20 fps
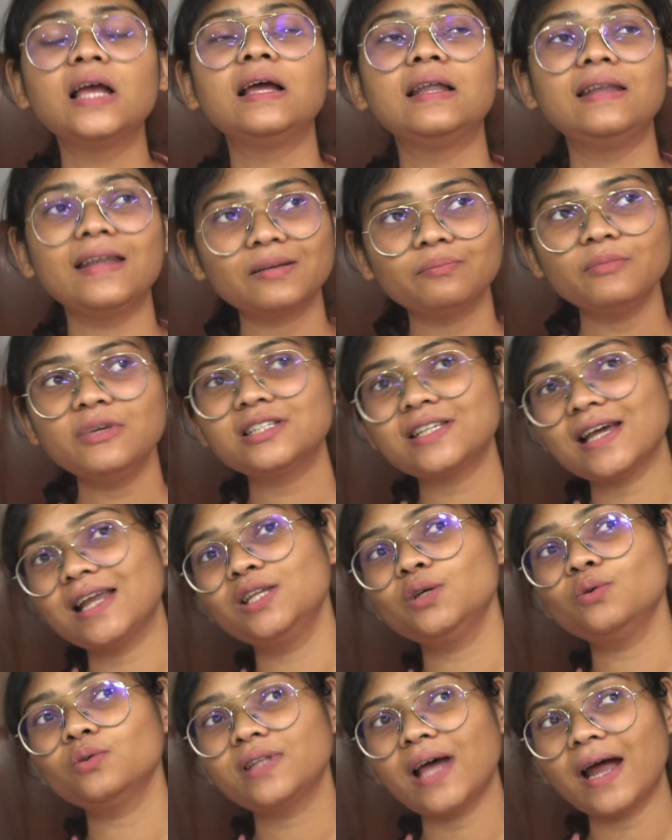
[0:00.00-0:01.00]
Let me tell
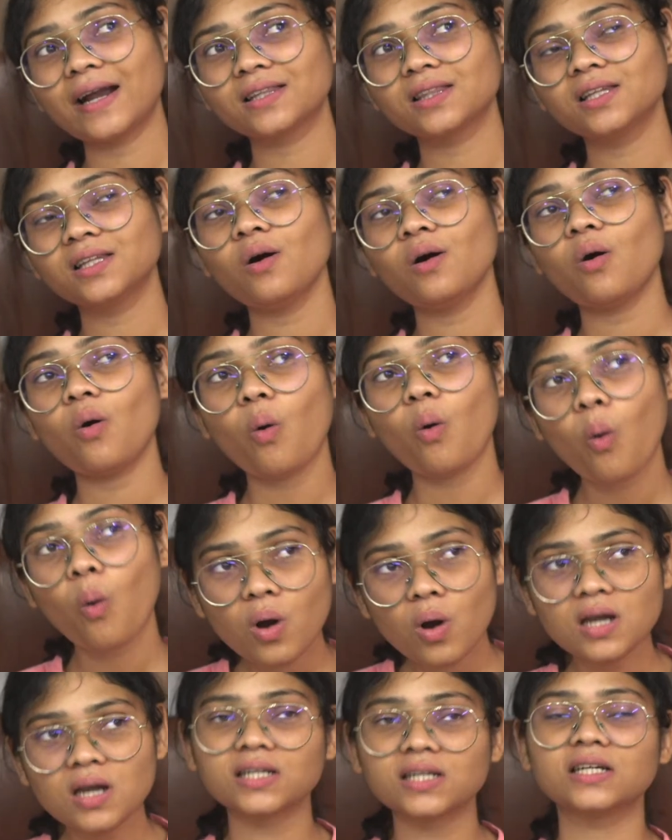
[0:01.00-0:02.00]
you that the
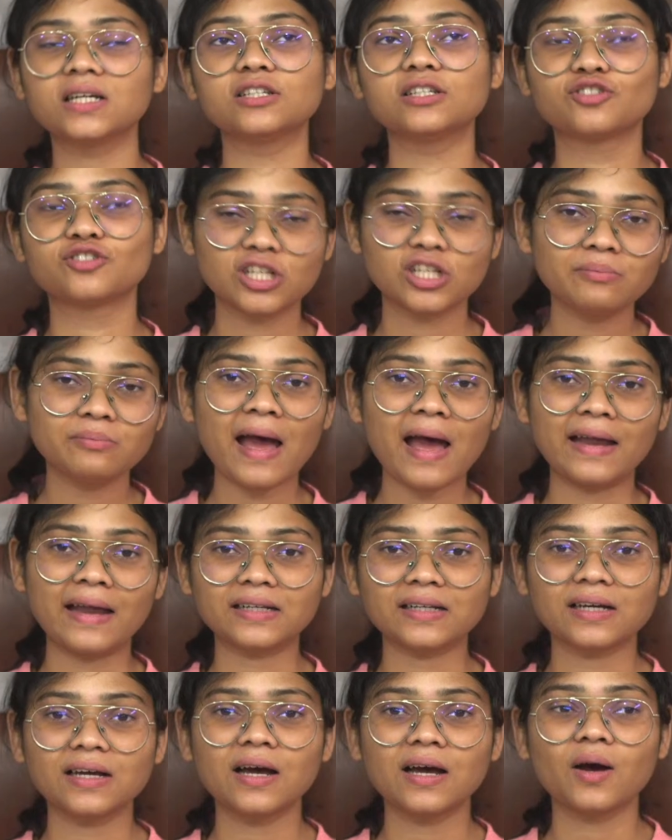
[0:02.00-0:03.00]
old GMAT
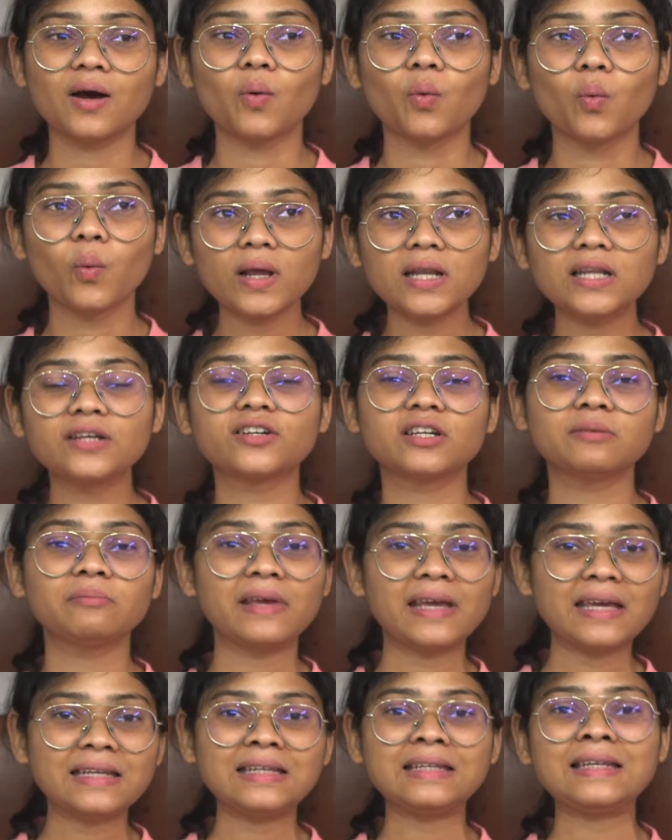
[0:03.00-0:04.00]
will
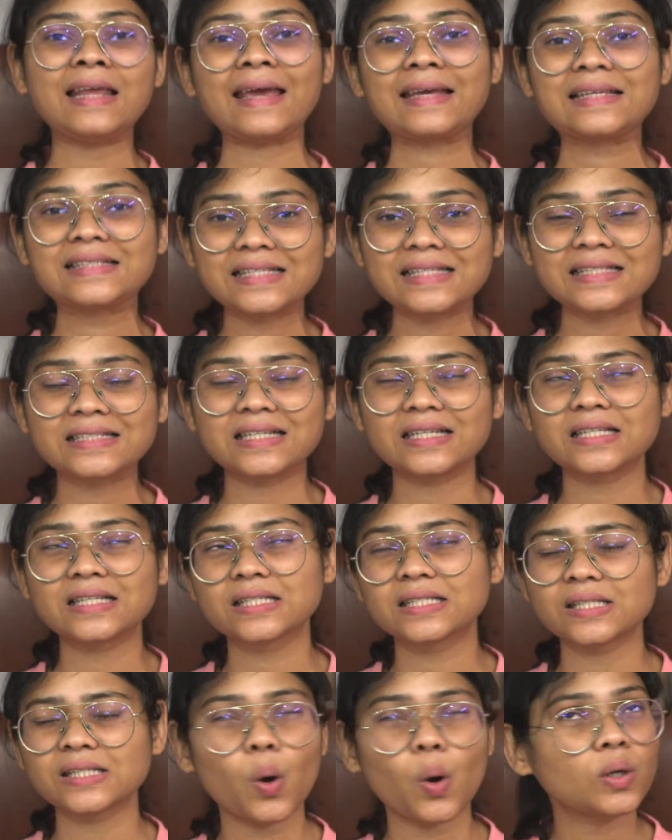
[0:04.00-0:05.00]
remain in
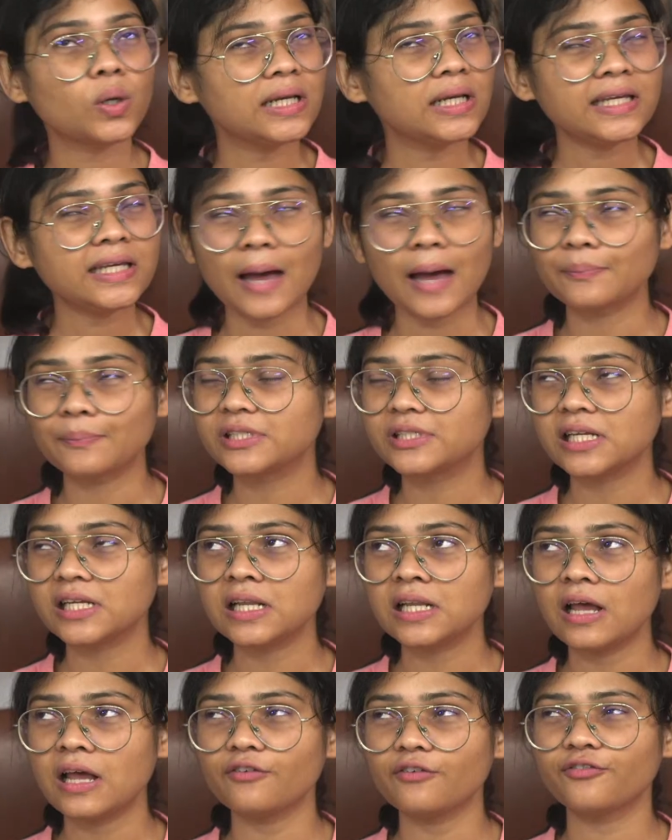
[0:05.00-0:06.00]
existence only up till
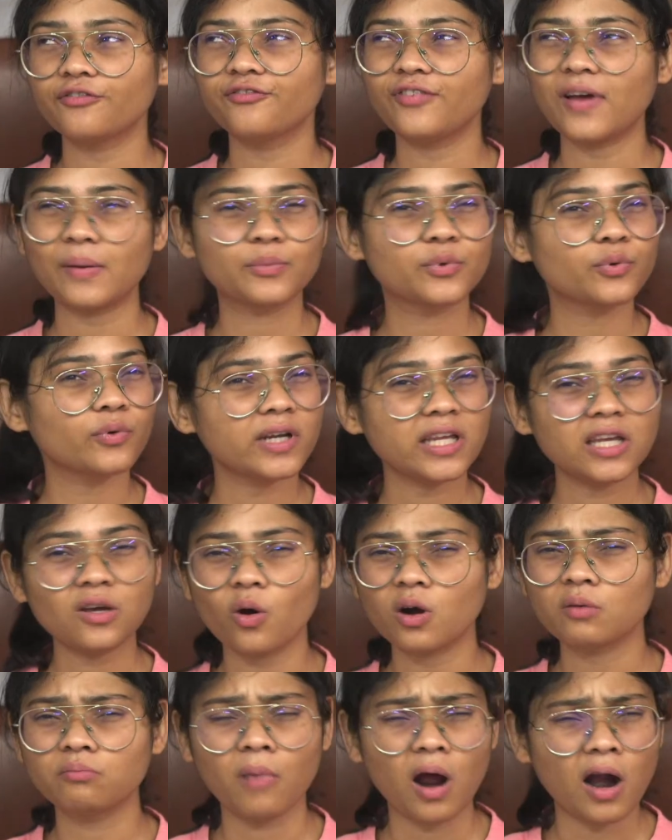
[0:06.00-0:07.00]
February
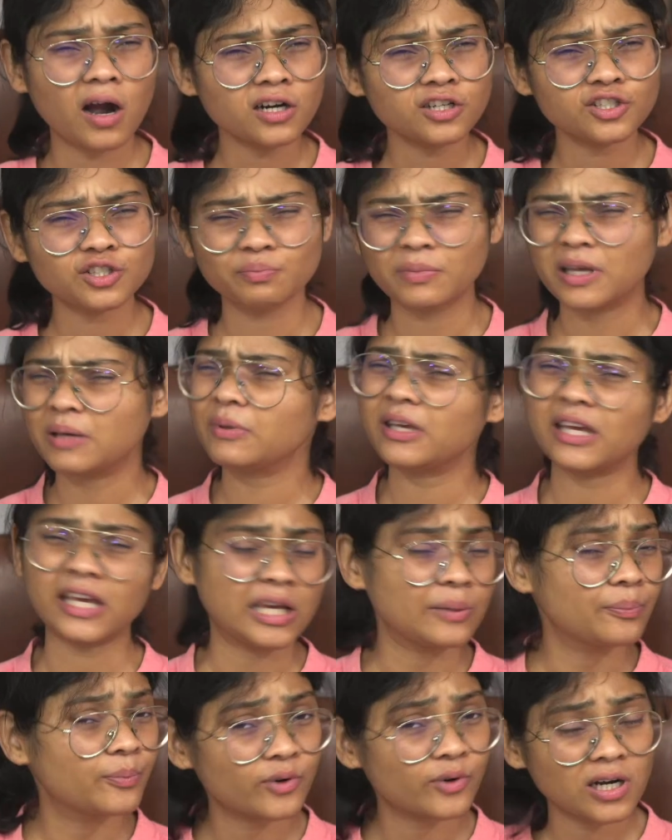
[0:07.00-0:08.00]
or March, maybe
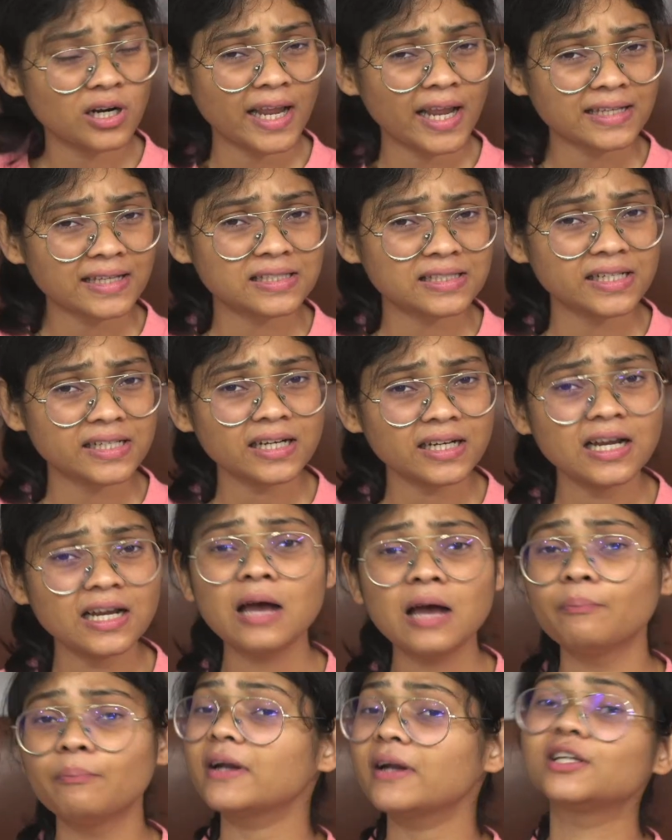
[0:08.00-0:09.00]
April next year,
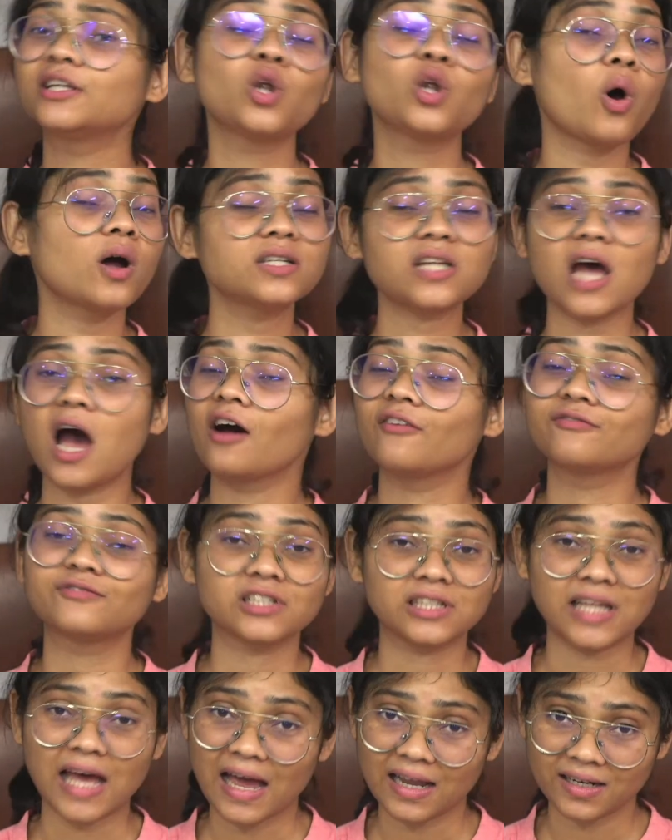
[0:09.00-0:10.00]
but not after
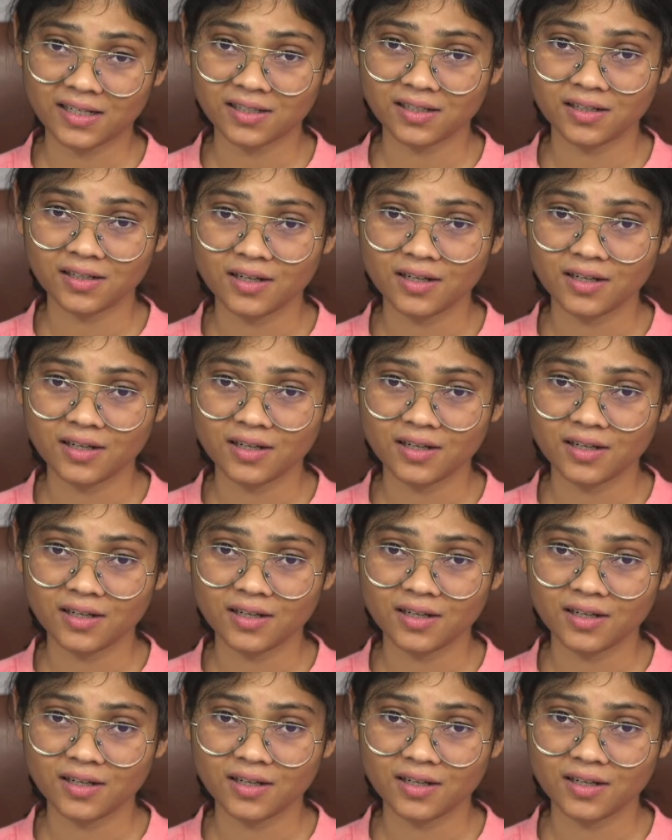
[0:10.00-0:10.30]
that.